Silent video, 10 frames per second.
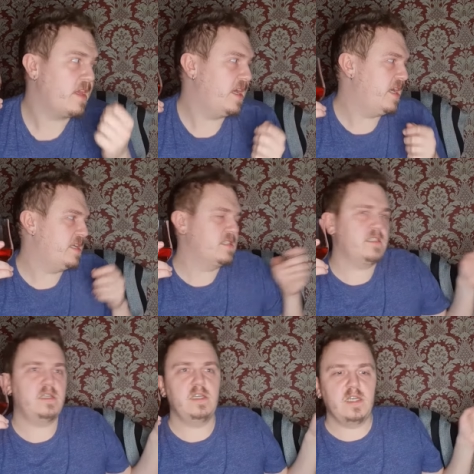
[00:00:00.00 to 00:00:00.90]

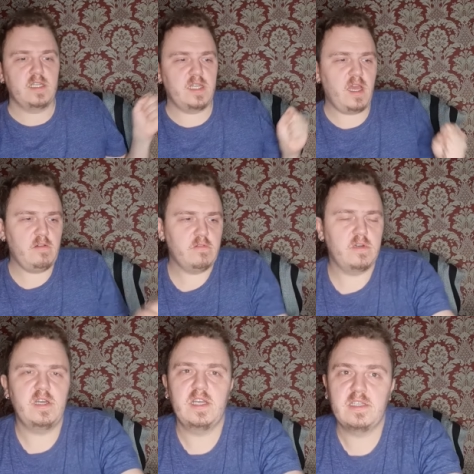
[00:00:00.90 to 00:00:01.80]
And now,
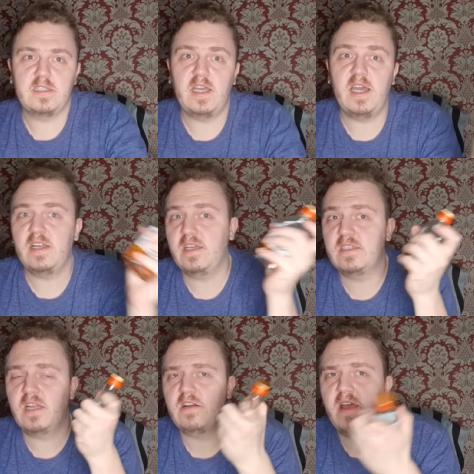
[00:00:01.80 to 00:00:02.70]
as
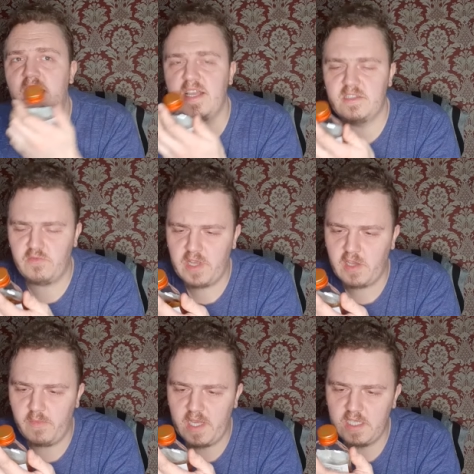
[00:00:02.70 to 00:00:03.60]
Alexander has
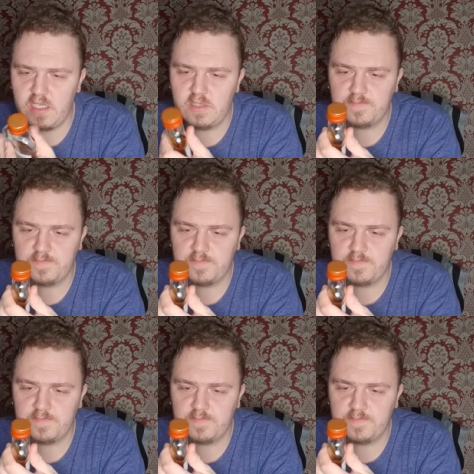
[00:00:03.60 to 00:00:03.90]
recommended,